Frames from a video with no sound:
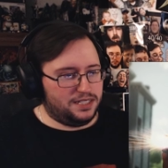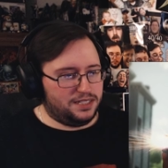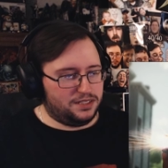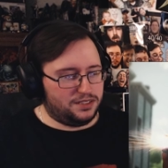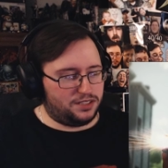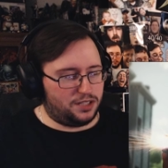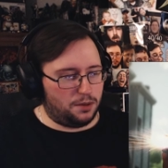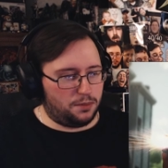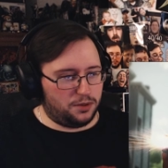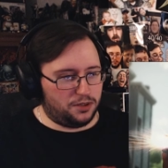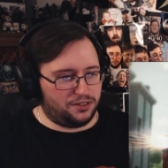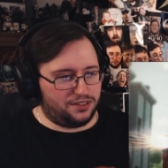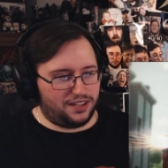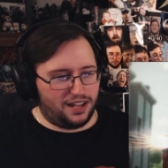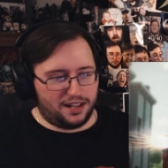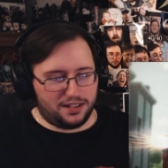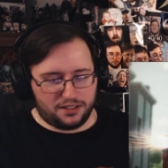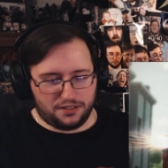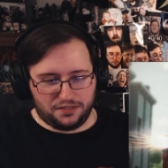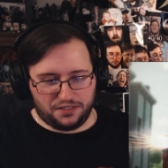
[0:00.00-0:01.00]
double the
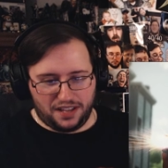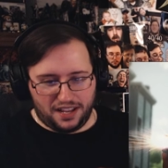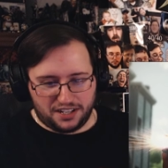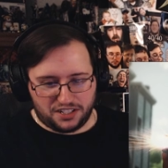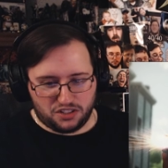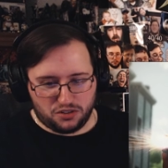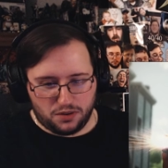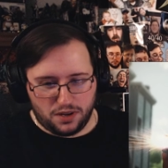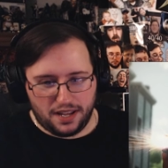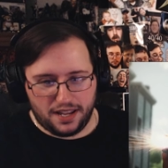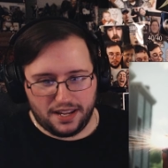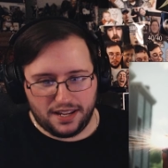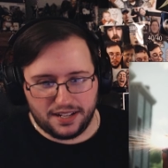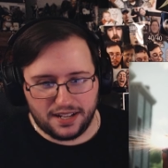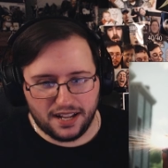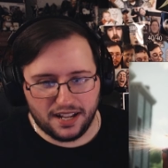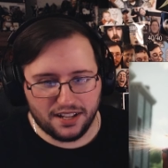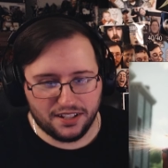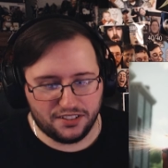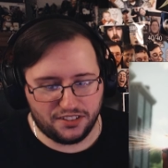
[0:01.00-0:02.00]
size of his actual
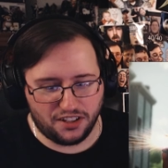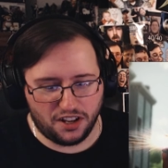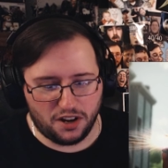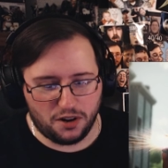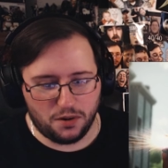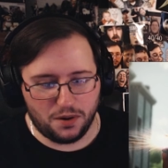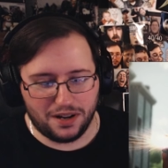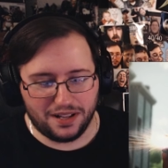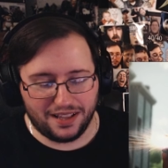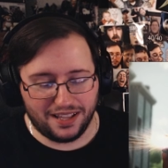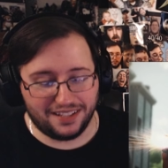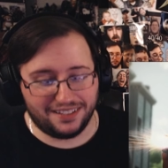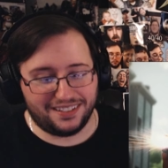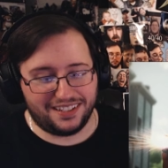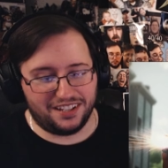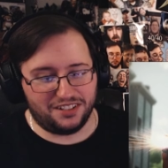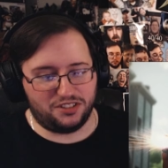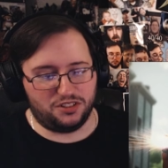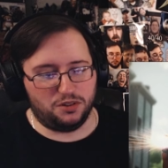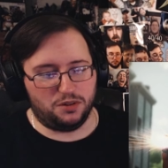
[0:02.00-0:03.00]
head. So let's
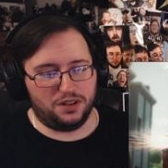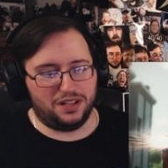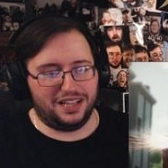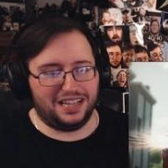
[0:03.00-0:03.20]
get to it.